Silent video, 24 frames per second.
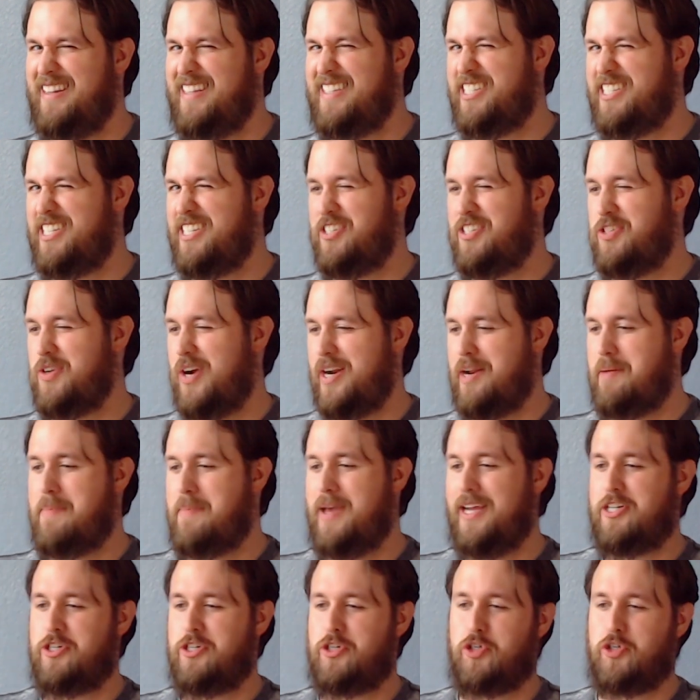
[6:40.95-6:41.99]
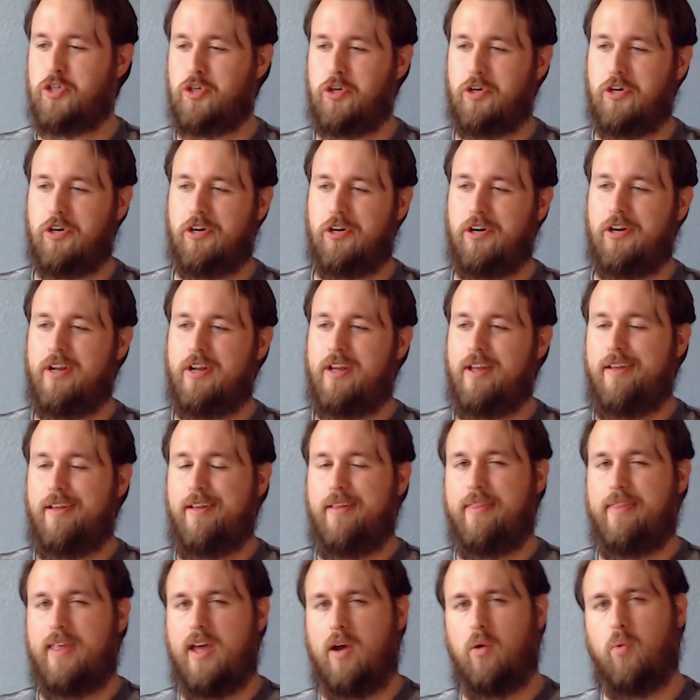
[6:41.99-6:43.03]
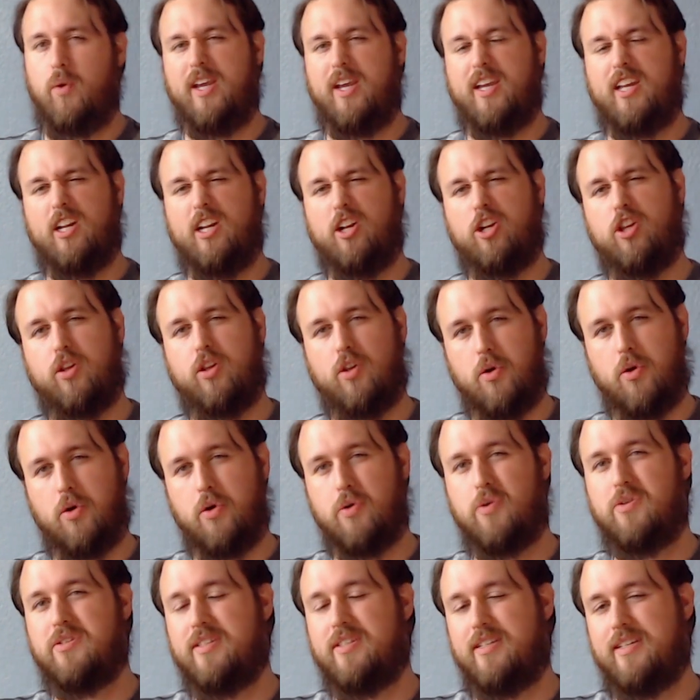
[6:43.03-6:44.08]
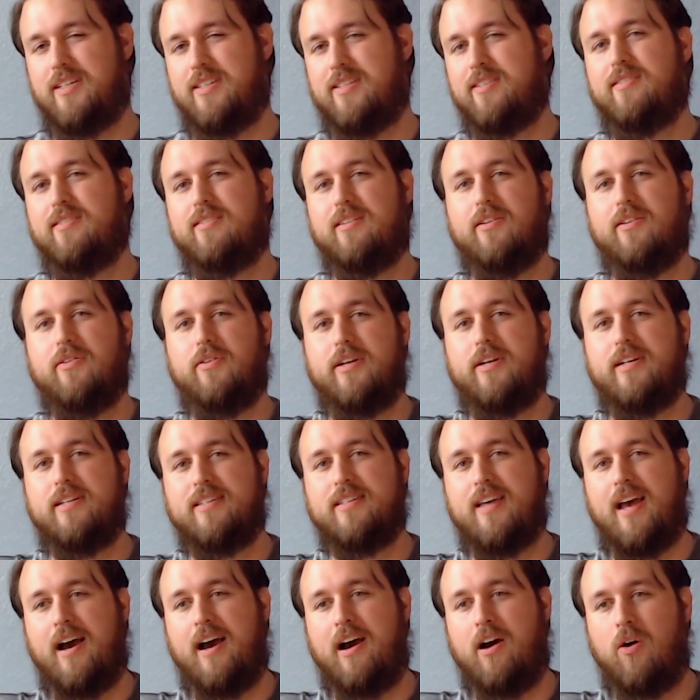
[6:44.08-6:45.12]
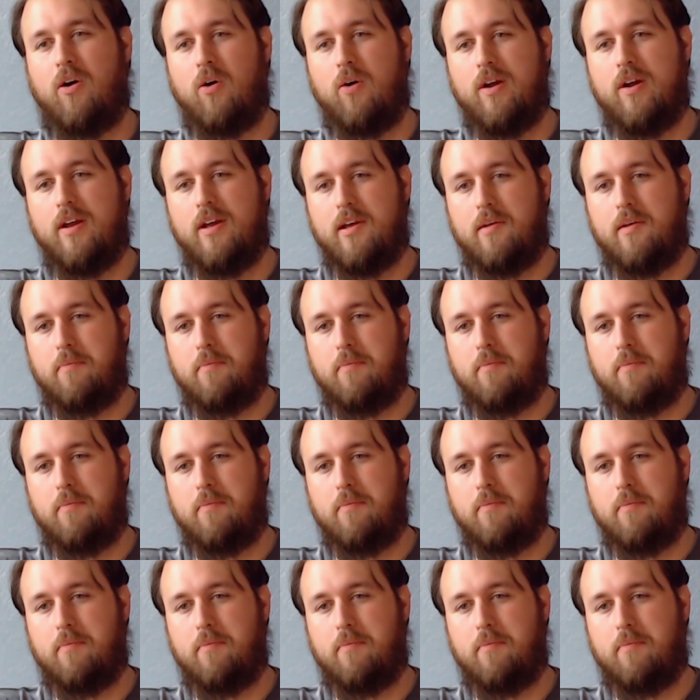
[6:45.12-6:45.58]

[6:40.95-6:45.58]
Let's just try to make sure that we can close this series out